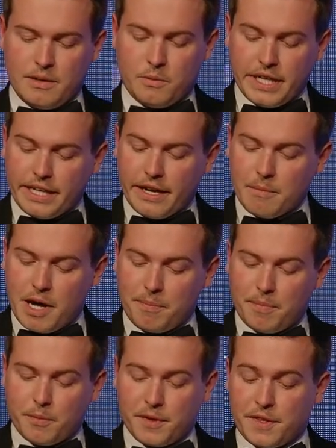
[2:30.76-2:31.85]
We came
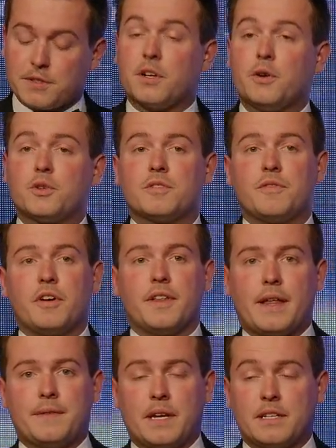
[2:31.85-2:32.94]
up with a solution for
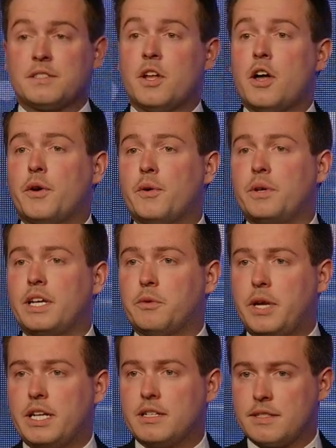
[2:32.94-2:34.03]
that that is not only
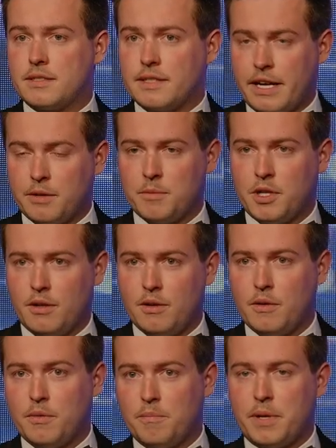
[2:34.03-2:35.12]
green and sustainable,
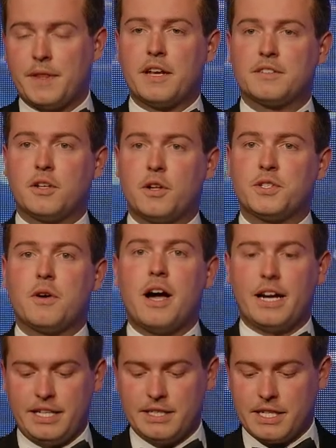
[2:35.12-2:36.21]
but that is also
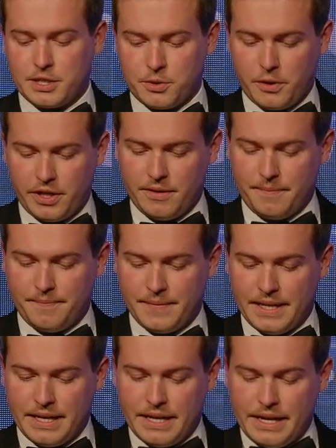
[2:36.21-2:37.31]
highly industrial.
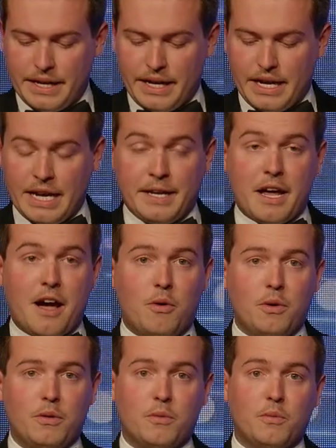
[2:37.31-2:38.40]
And
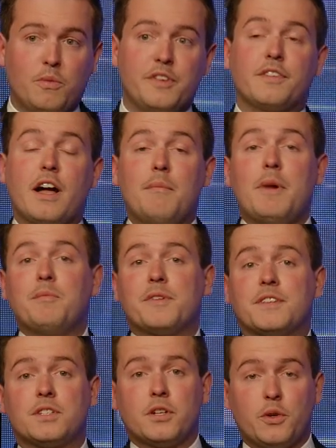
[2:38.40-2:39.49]
now we've come up with
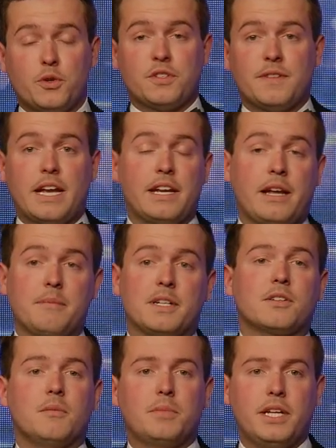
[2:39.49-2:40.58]
a solution that
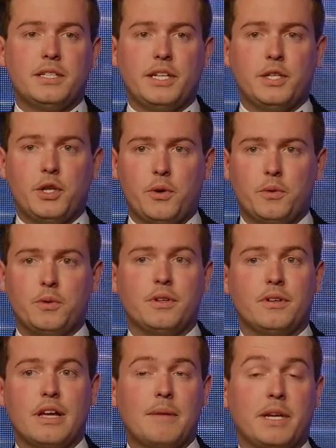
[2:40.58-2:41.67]
enables completely new
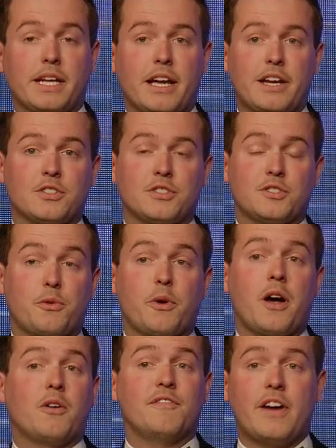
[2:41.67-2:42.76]
applications
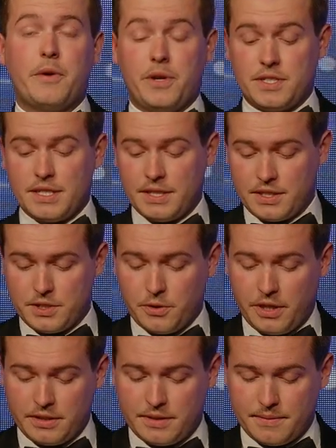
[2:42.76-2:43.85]
throughout various
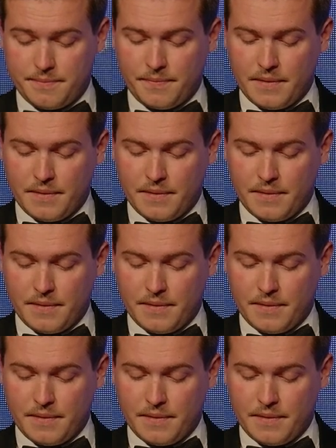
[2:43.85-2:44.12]
industries.